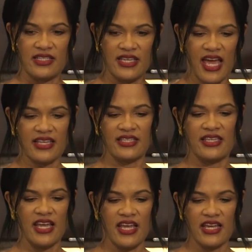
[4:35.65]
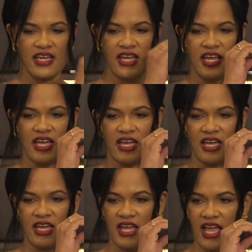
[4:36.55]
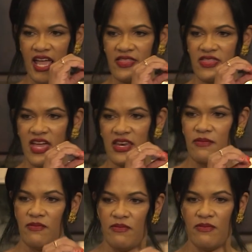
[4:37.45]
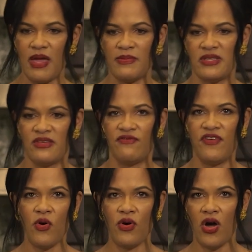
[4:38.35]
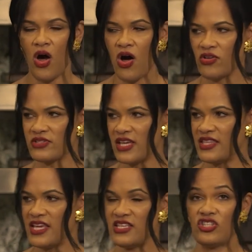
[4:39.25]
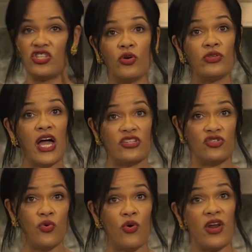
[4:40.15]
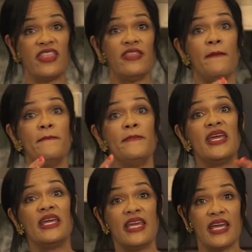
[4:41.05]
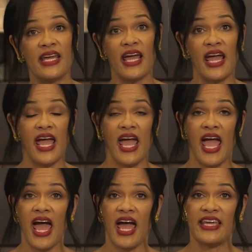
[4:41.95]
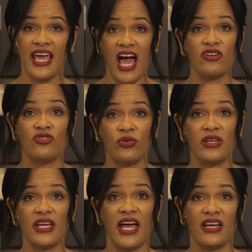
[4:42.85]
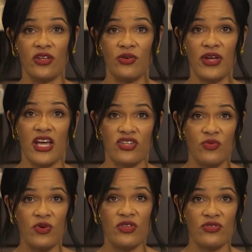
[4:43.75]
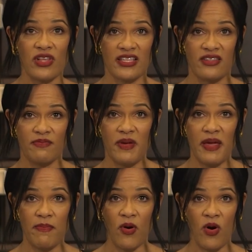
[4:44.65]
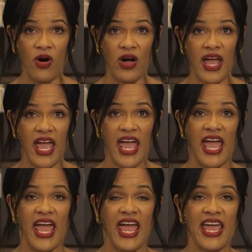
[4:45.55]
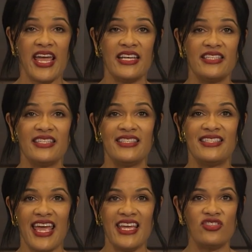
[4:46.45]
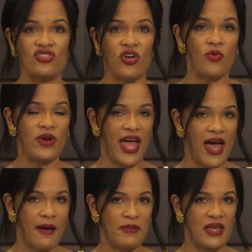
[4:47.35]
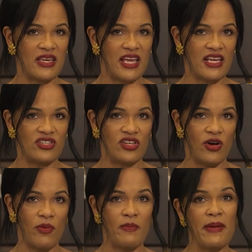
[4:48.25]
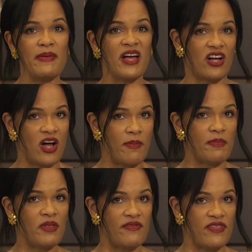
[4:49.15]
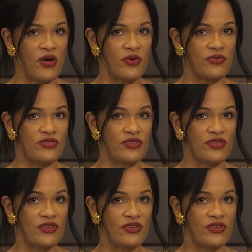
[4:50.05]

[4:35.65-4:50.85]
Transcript: texting and then maybe some phone calls and then still not sure and then meeting casually at a location where there's lots of people and dates don't happen until maybe a couple of those.